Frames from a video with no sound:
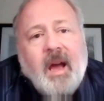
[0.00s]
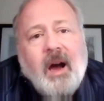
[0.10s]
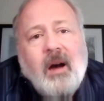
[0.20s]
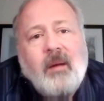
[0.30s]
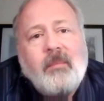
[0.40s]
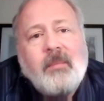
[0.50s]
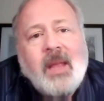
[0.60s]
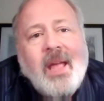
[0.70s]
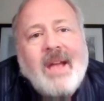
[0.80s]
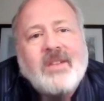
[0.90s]
Um,
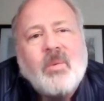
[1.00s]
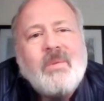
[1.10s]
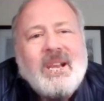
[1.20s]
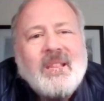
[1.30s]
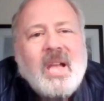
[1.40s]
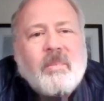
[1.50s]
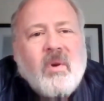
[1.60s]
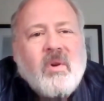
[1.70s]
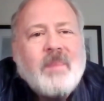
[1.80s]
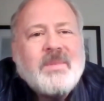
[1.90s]
and so we ran a lot of
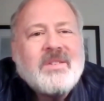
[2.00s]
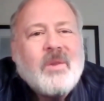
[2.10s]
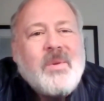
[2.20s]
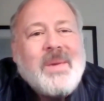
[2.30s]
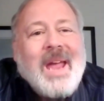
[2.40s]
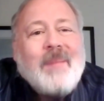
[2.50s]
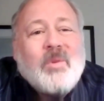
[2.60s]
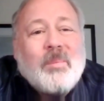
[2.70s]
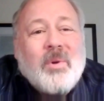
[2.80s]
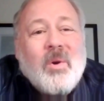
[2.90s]
programs. And so if you came
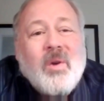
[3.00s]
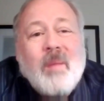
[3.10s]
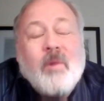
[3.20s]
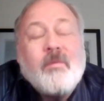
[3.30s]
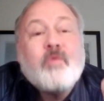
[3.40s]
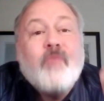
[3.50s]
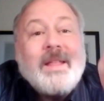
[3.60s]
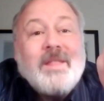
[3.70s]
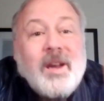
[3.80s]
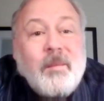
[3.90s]
to a program or if you
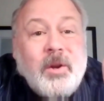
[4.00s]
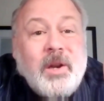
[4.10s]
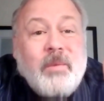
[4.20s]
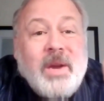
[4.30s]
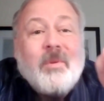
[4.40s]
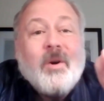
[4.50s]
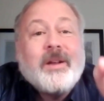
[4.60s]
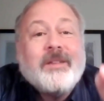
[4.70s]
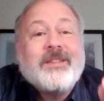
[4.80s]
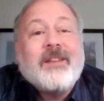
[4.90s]
read the community read
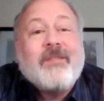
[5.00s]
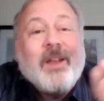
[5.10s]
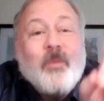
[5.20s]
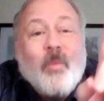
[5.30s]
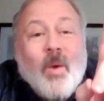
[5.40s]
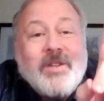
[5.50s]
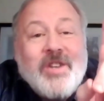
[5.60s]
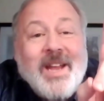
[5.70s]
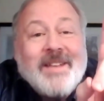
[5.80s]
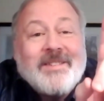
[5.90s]
book, instead of getting one
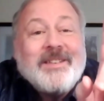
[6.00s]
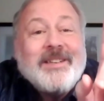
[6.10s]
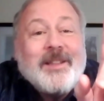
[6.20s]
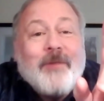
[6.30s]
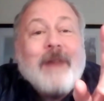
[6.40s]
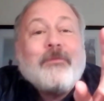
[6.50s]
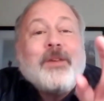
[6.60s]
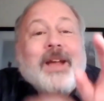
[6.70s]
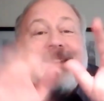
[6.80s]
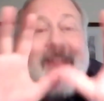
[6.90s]
chance in the
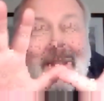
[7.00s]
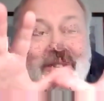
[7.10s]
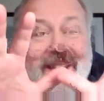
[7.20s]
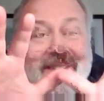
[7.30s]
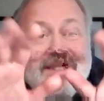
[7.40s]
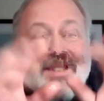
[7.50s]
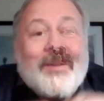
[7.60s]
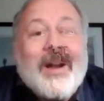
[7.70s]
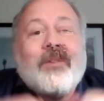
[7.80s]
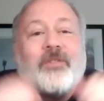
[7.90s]
raffle, you got 10 chances in
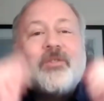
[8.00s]
the raffle.